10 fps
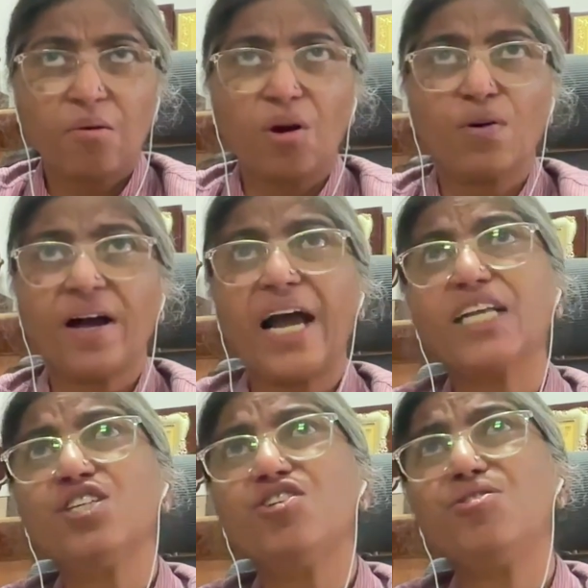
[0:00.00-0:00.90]
lot of
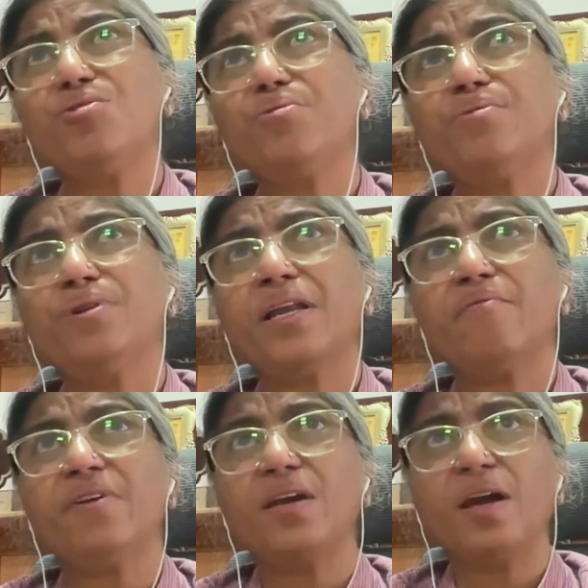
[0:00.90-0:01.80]
attitude and
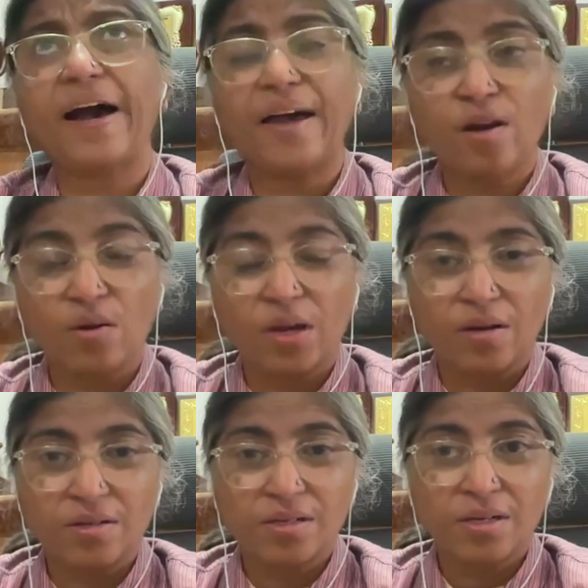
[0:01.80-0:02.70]
I'm very
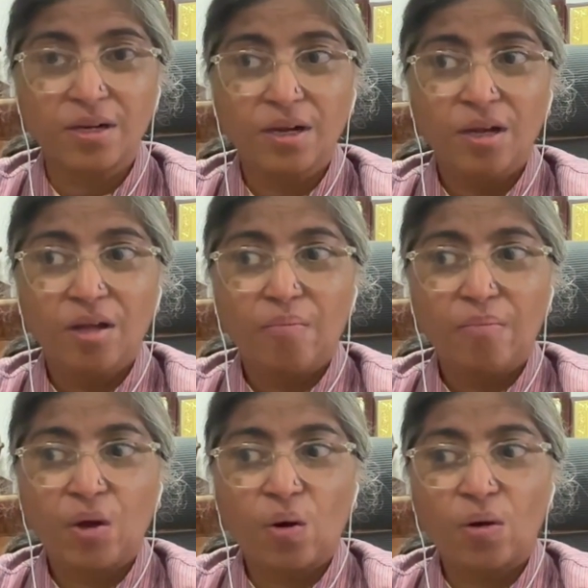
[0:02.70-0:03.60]
arrogant,
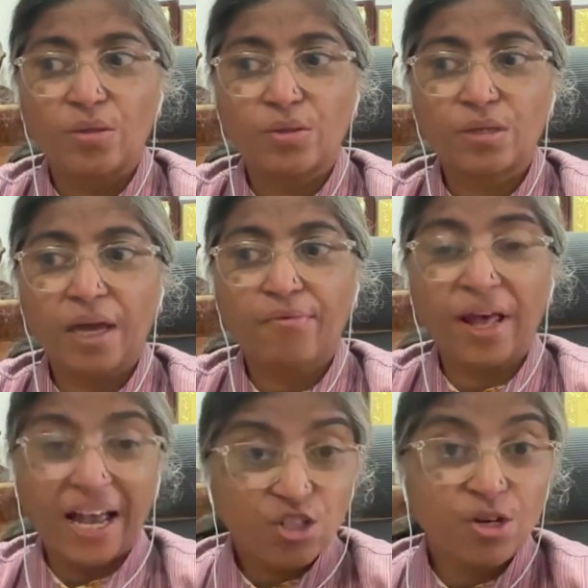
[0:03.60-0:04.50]
because I
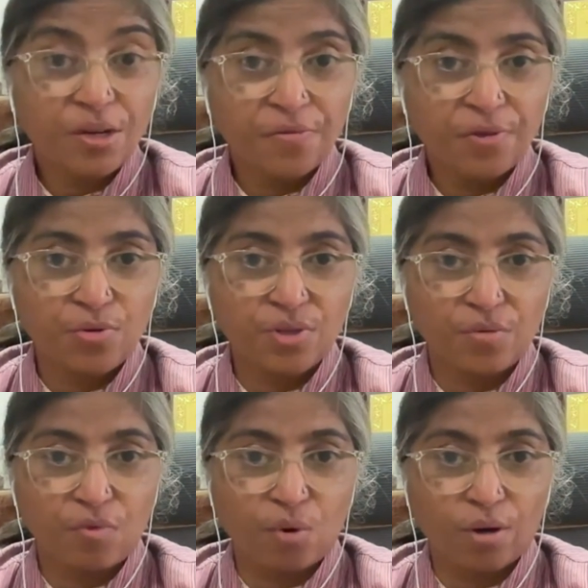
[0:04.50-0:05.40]
would actually refuse
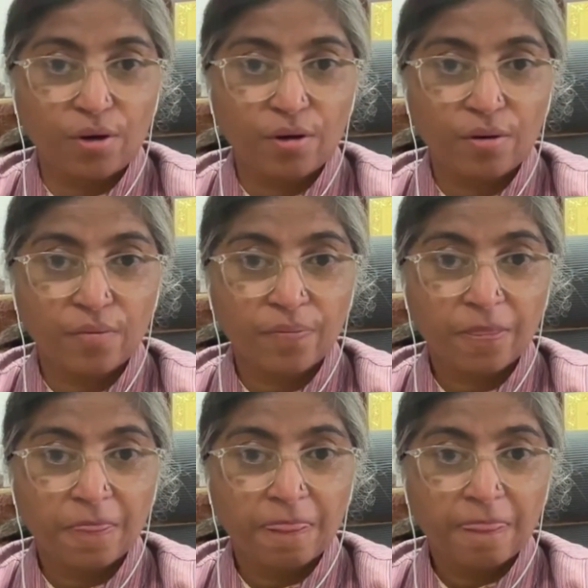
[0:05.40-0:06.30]
an award,
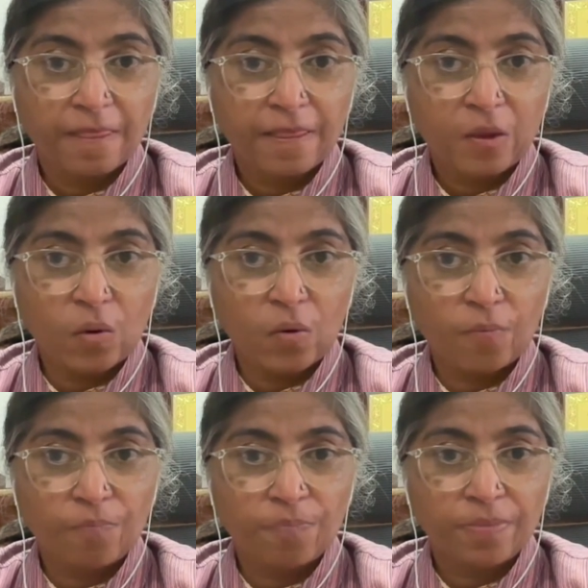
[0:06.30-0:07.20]
you
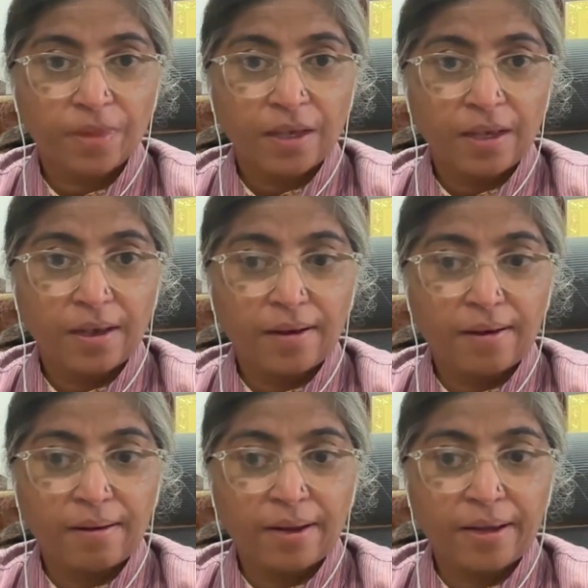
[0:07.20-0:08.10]
know.
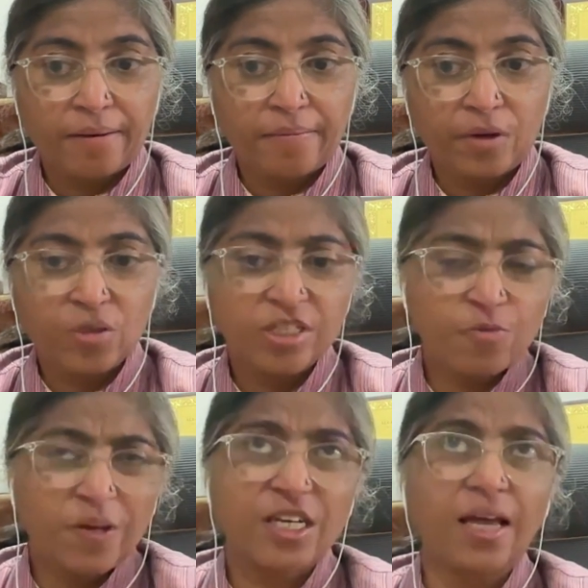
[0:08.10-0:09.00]
Because
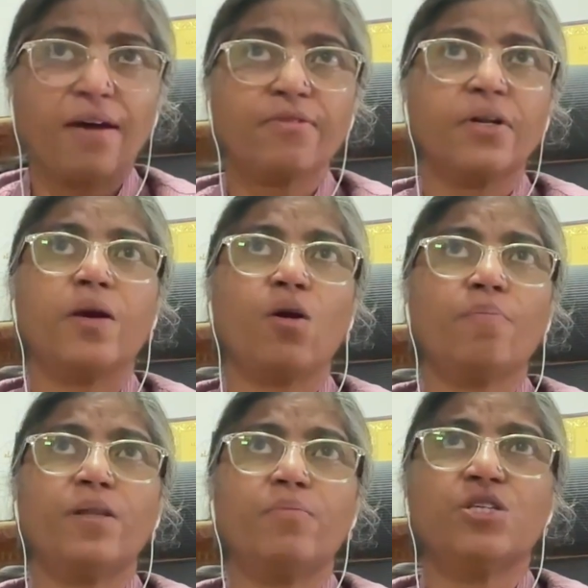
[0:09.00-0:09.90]
especially after I
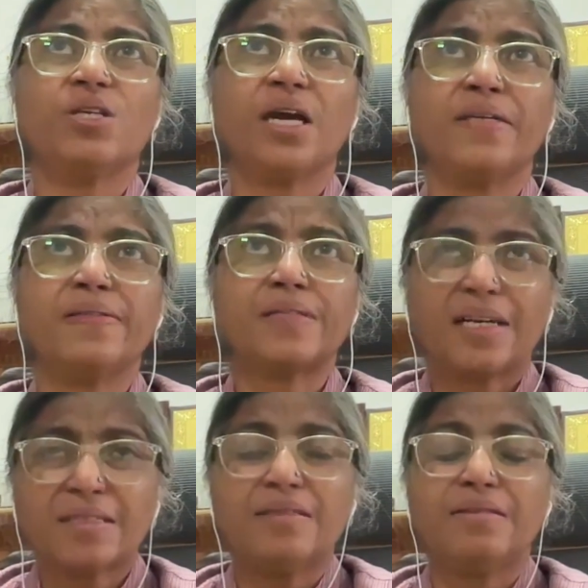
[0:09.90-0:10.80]
got Padma Shri, I
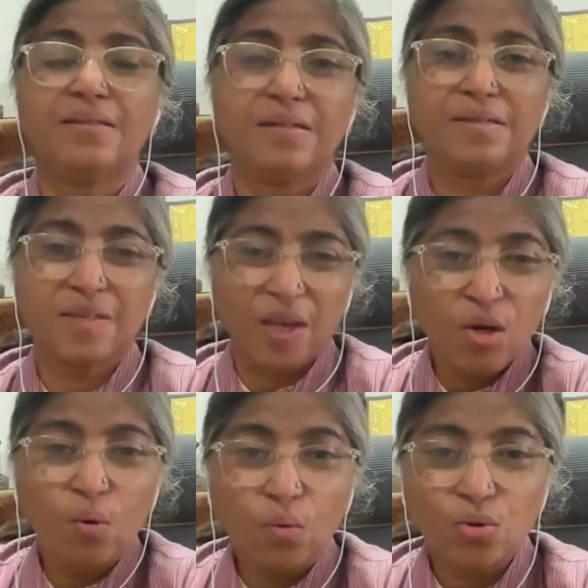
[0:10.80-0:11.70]
started
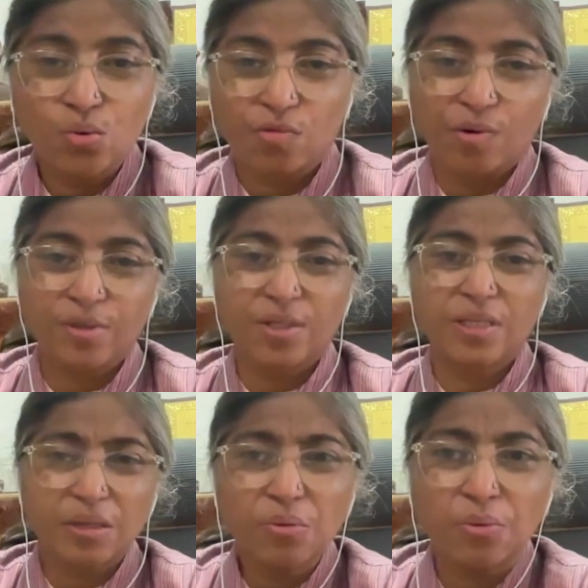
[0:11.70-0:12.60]
saying no to awards. I
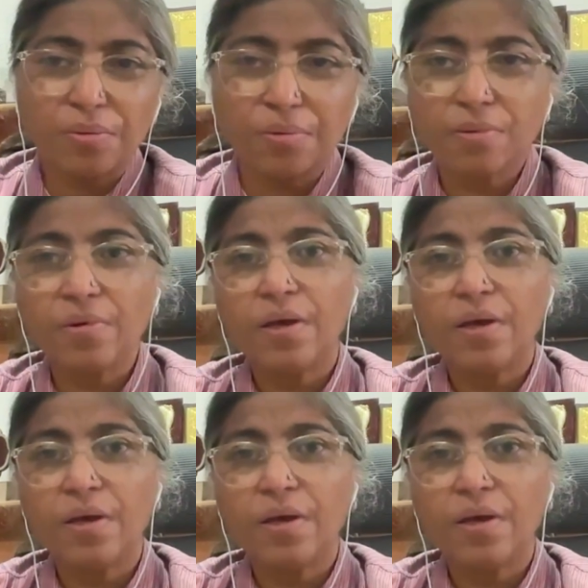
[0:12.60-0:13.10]
said no, no.